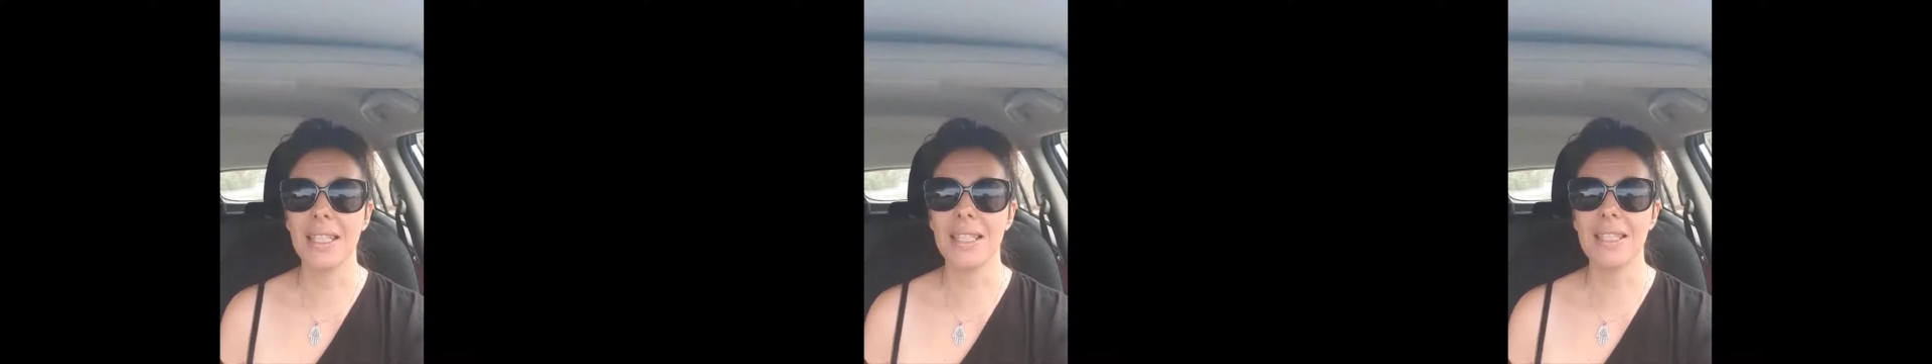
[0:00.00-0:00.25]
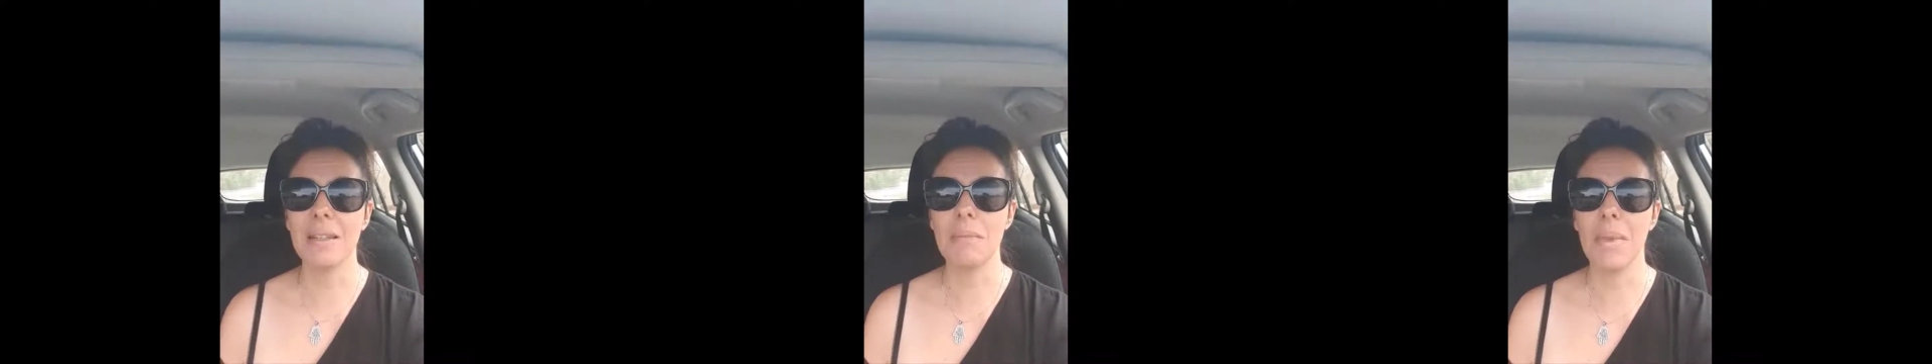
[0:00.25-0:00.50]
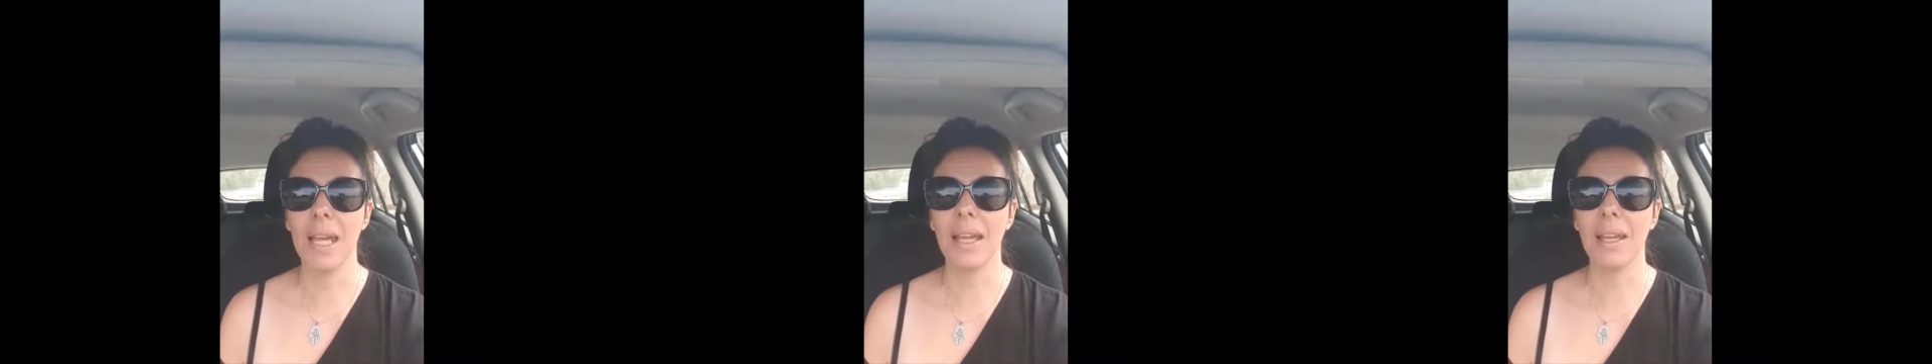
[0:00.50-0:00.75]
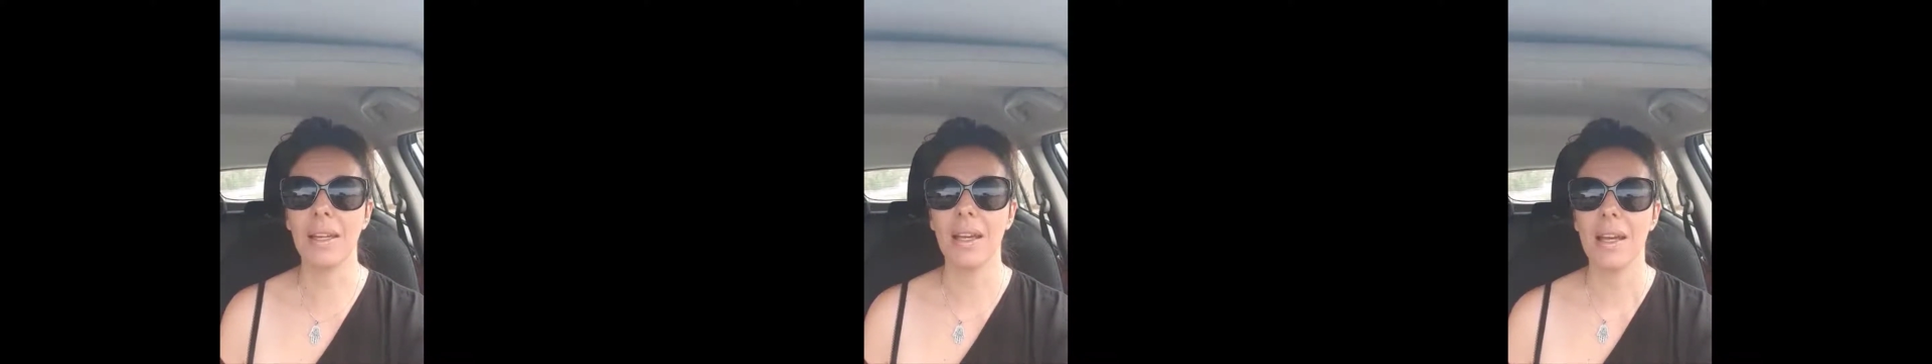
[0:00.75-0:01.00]
It doesn't
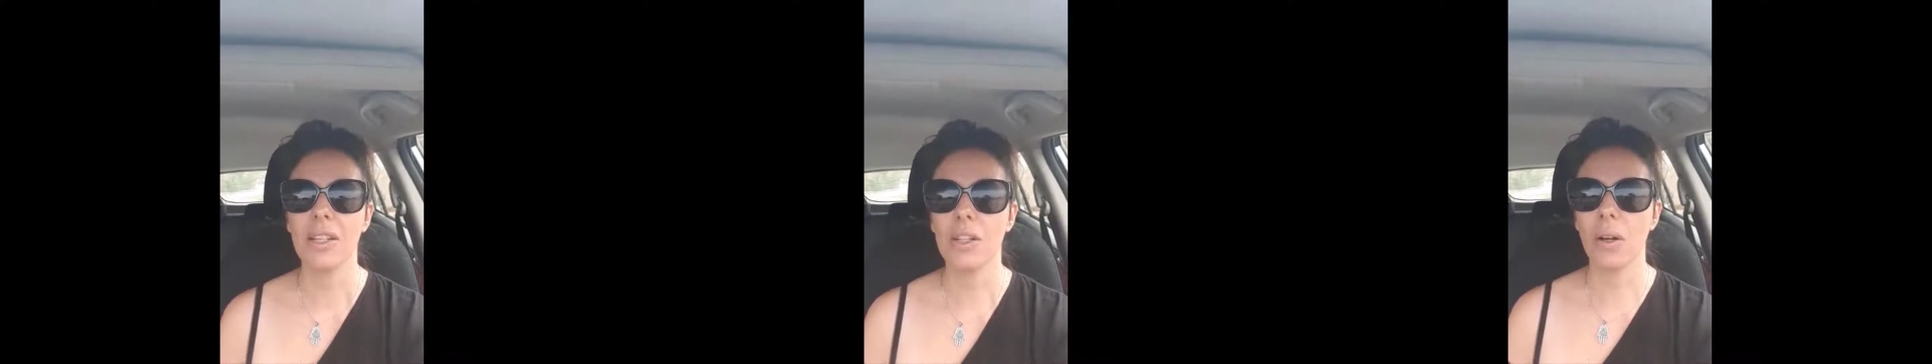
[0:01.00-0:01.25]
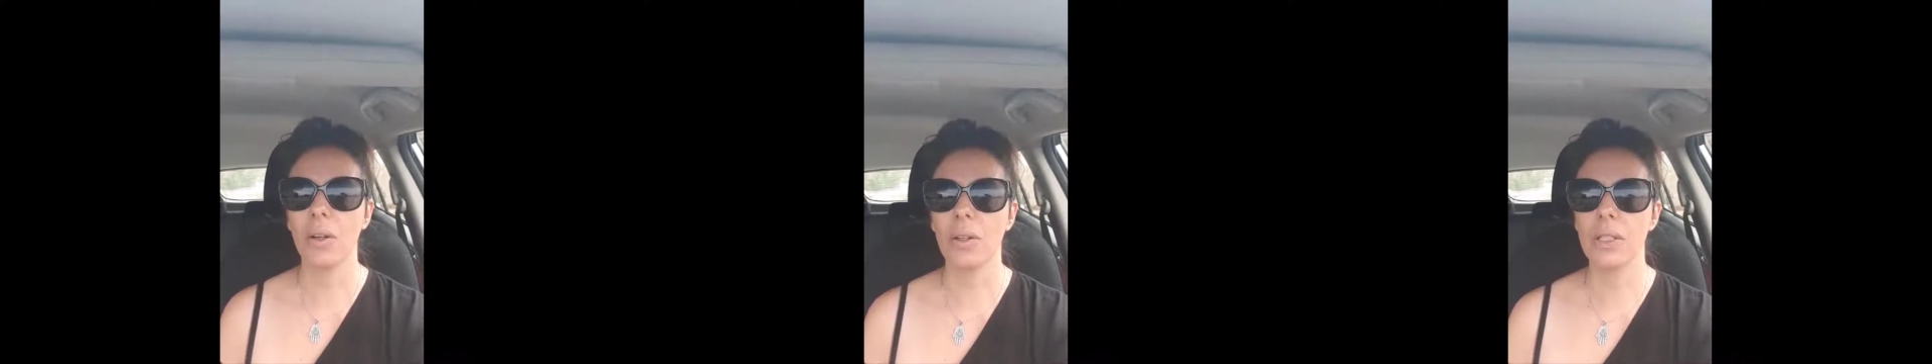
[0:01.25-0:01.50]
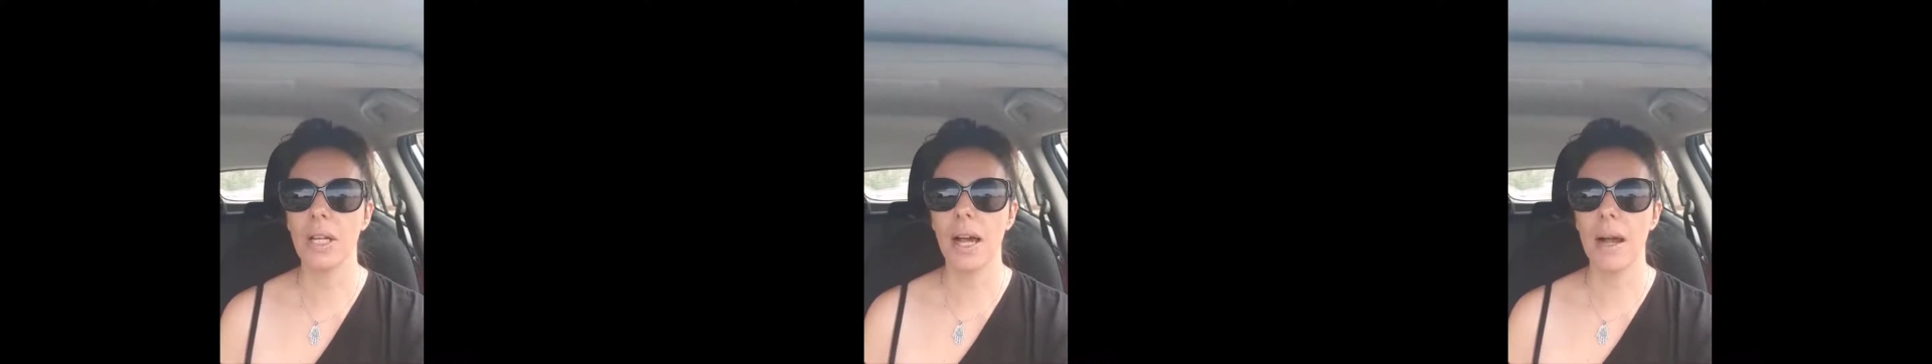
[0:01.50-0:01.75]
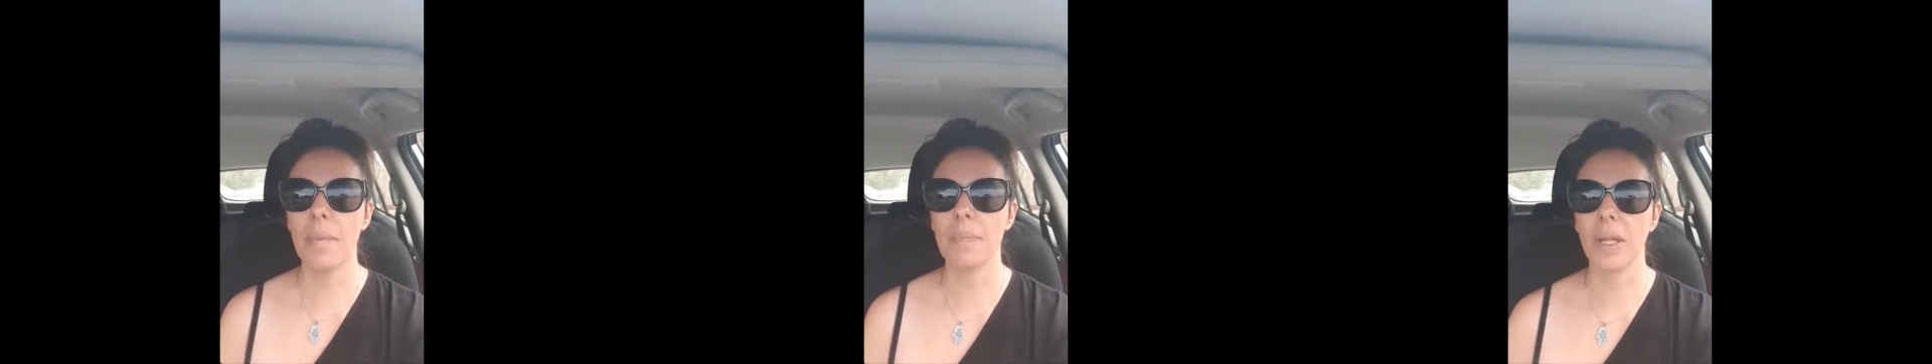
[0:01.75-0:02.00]
mean don't
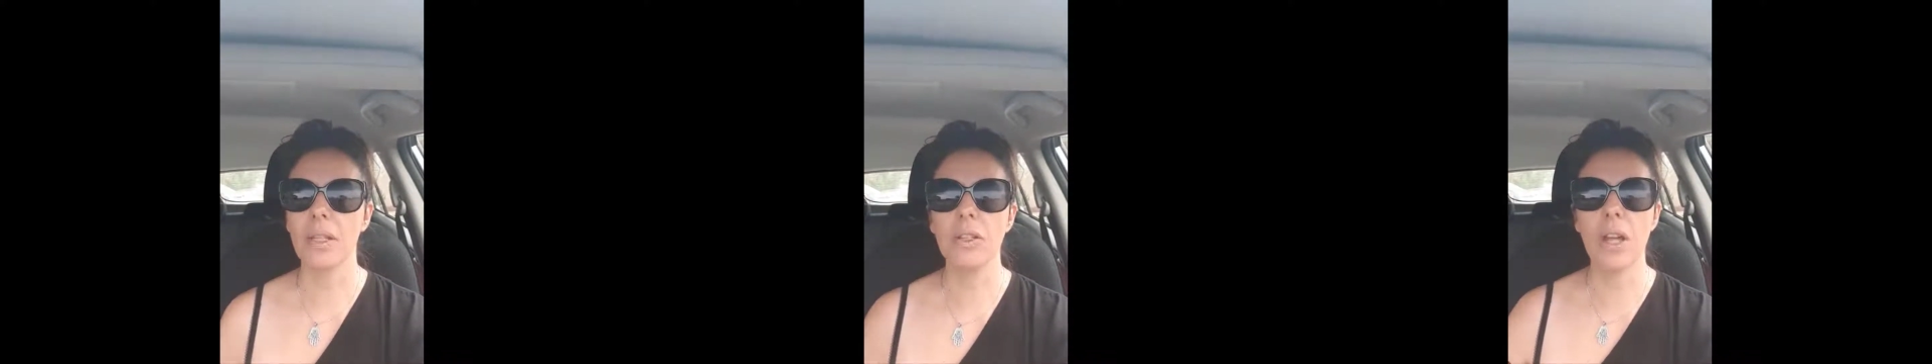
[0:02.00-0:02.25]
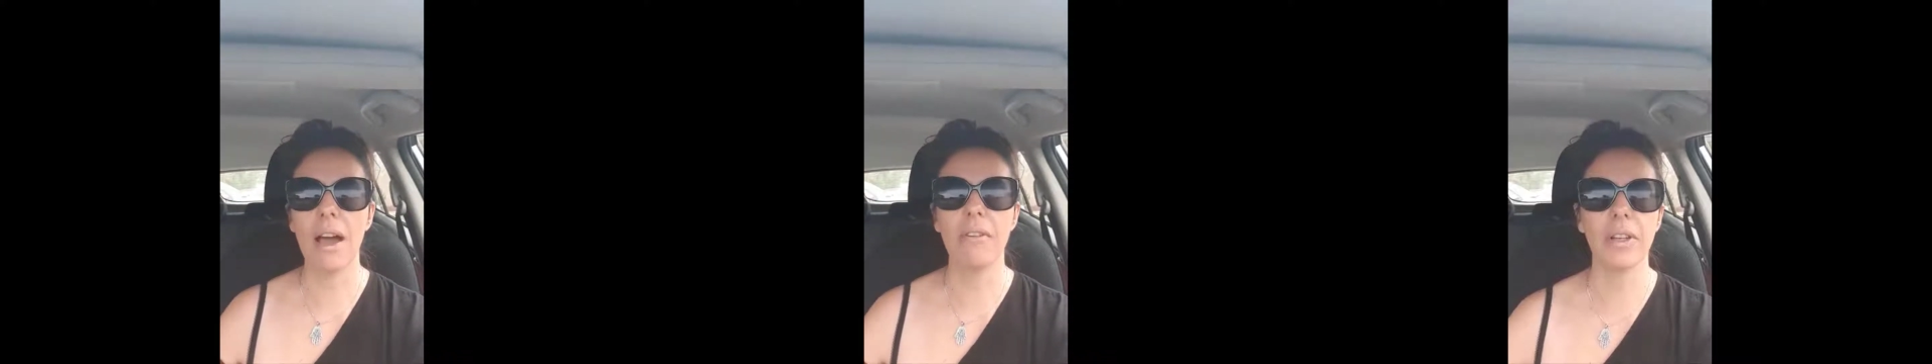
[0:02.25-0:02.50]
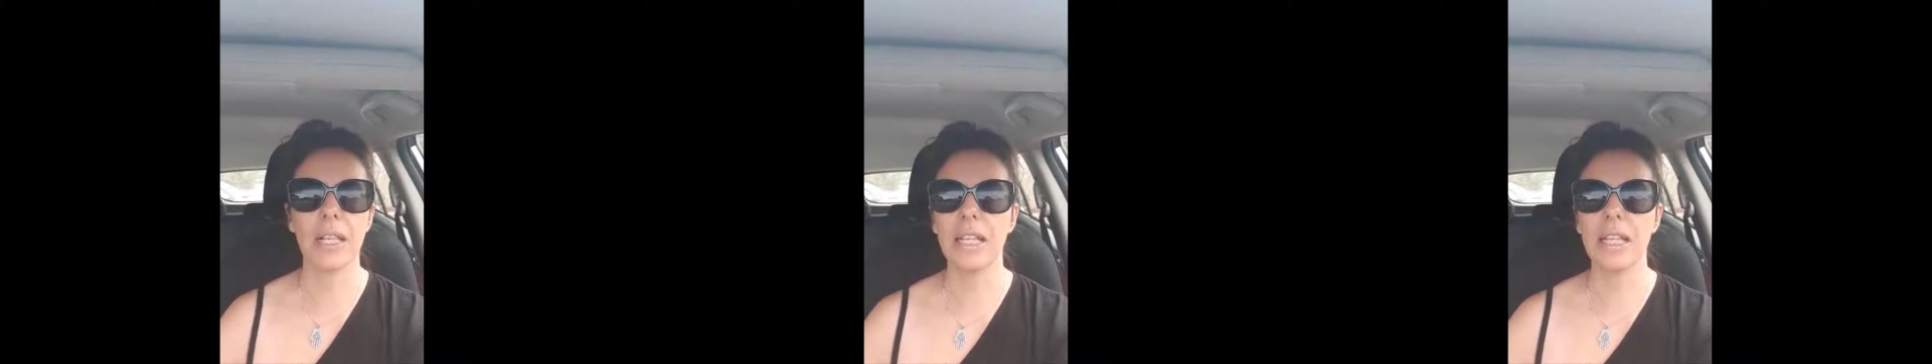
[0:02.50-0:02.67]
have